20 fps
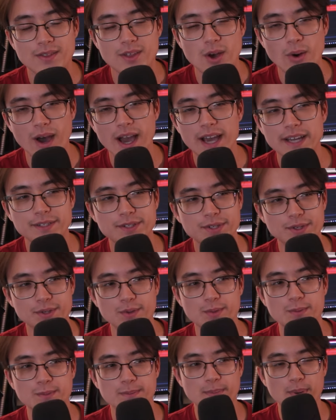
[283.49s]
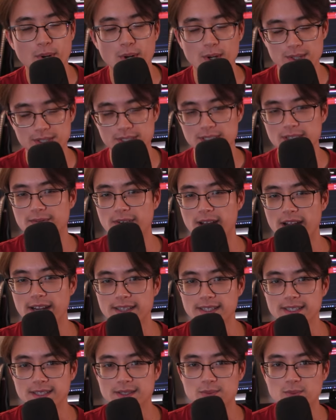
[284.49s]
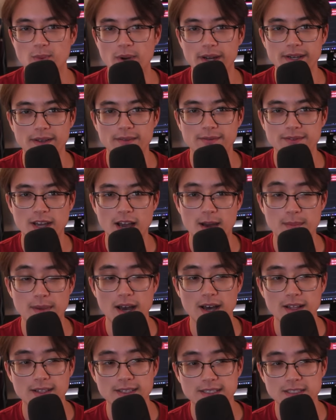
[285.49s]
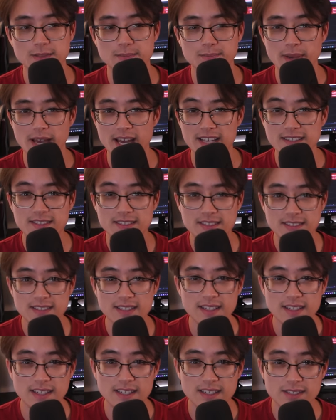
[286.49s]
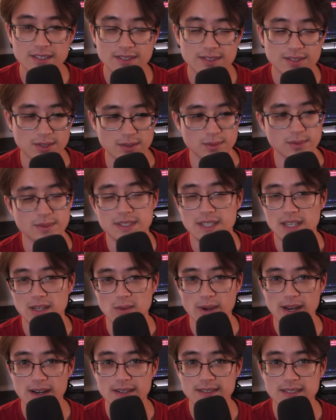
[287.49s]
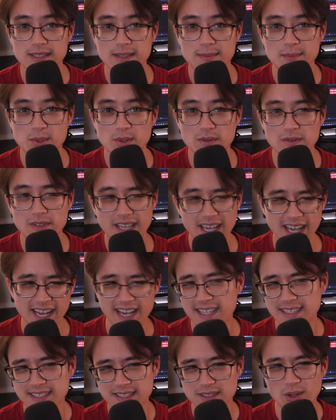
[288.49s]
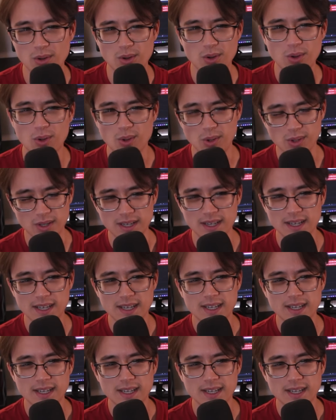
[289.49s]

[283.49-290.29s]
Though I do personally find this one of Tom Holland's best suits he wears in the movie and in the whole